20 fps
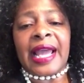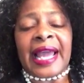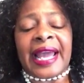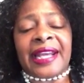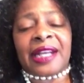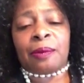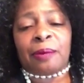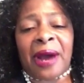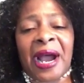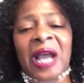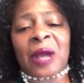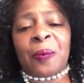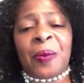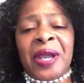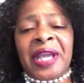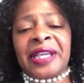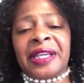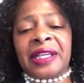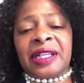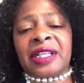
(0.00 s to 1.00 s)
And in my
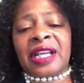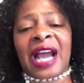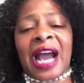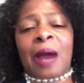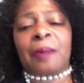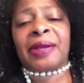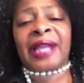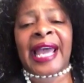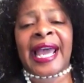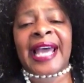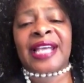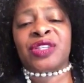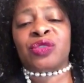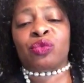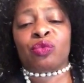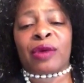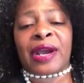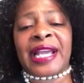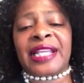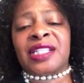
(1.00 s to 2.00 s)
opinion,
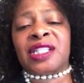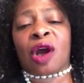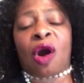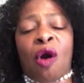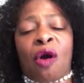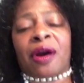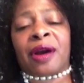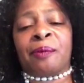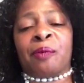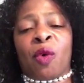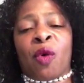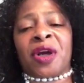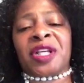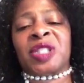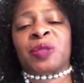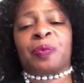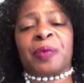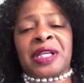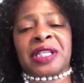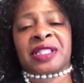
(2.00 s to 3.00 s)
COMCAST rates are more
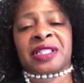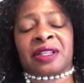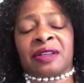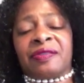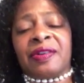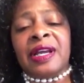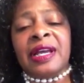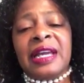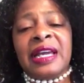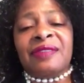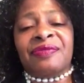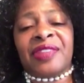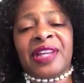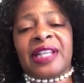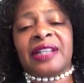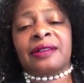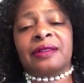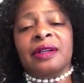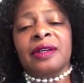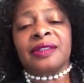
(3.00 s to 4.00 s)
expensive
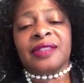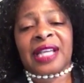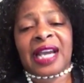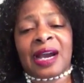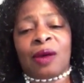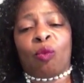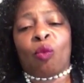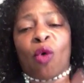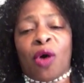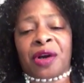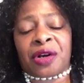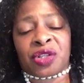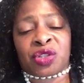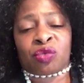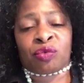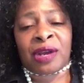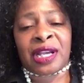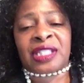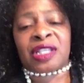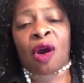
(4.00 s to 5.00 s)
than Time Warner's
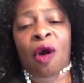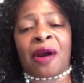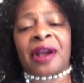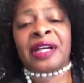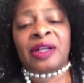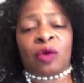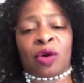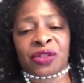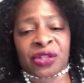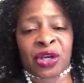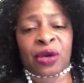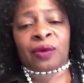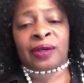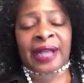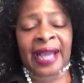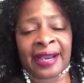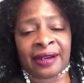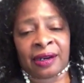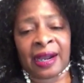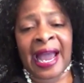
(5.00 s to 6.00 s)
rates are in North
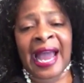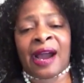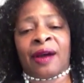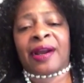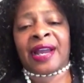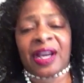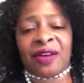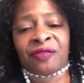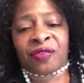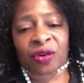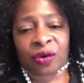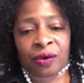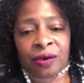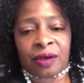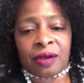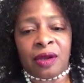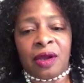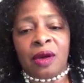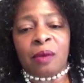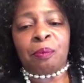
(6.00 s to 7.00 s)
Carolina. However,
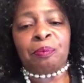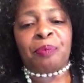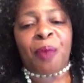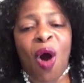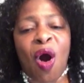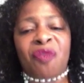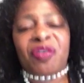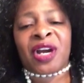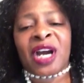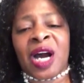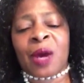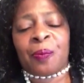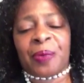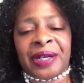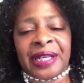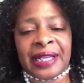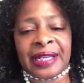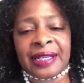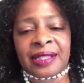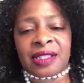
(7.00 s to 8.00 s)
both
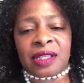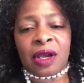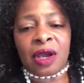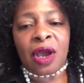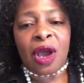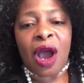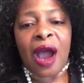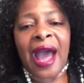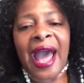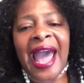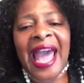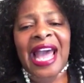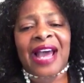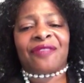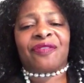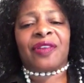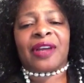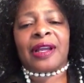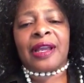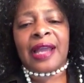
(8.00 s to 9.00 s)
companies
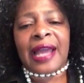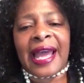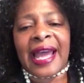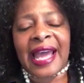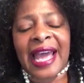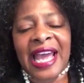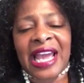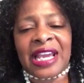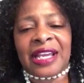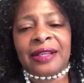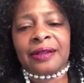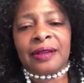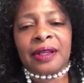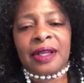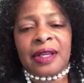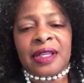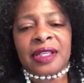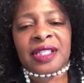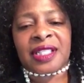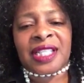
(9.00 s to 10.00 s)
have a
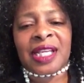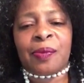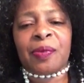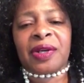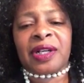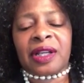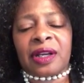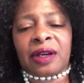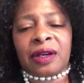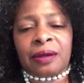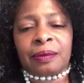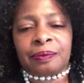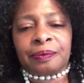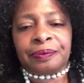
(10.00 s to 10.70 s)
similar